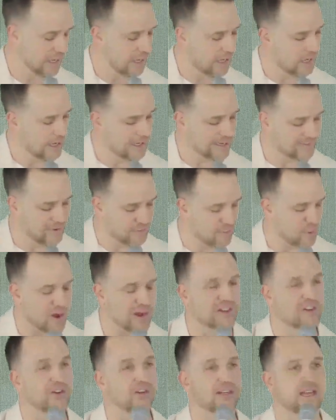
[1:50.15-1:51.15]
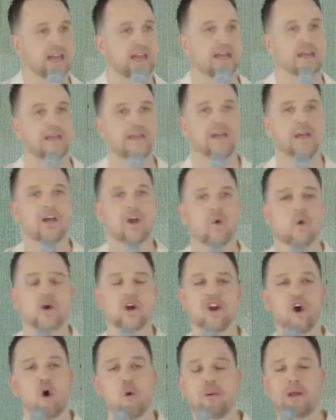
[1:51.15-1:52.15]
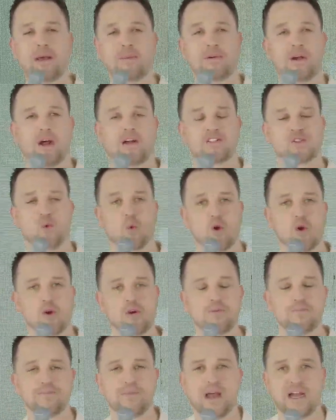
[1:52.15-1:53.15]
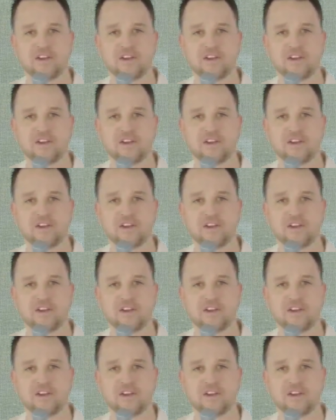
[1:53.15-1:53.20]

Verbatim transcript: Uh, if you're brand new today, we're going to open up God's word.